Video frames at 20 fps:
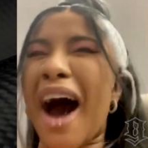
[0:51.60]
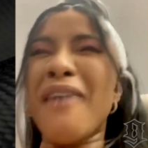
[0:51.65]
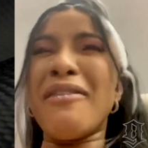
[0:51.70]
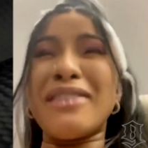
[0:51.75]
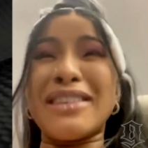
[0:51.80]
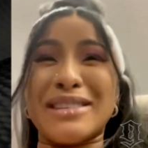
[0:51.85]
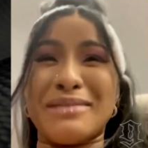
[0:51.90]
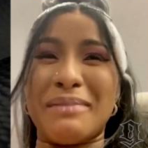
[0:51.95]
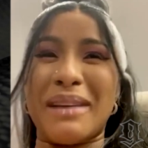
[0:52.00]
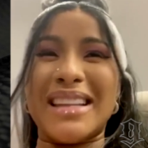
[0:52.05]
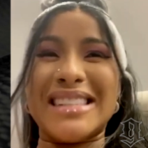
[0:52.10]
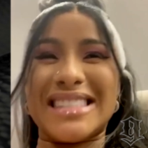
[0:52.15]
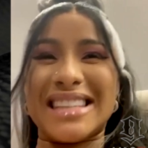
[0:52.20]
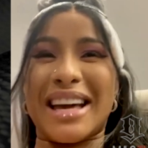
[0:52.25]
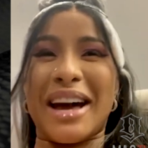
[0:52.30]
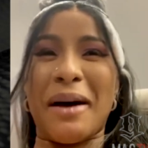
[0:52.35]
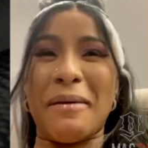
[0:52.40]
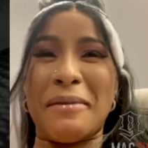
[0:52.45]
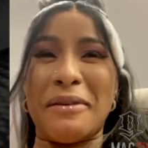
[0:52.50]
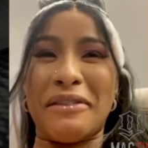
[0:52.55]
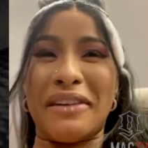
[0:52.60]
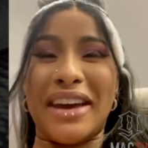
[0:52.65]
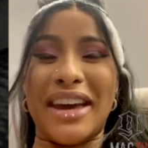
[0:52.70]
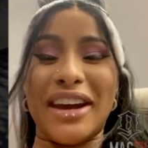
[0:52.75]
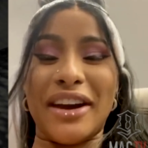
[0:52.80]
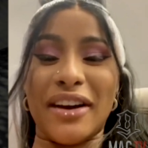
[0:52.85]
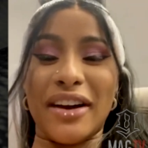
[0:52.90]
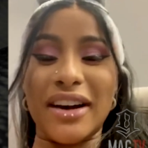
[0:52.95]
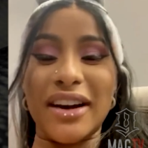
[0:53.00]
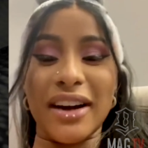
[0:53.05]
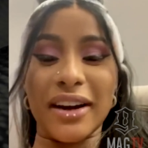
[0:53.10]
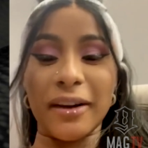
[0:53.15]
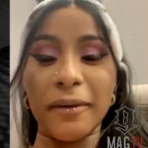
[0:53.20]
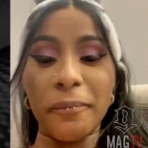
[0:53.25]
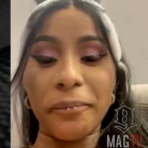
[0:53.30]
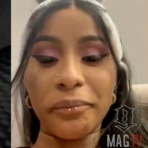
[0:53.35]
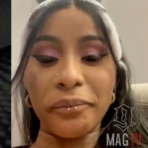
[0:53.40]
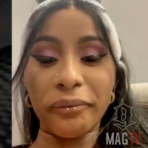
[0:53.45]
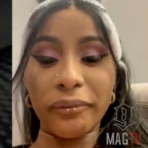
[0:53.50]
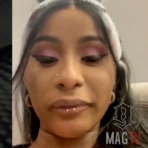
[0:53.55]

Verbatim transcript: I was meant to come over here. Look.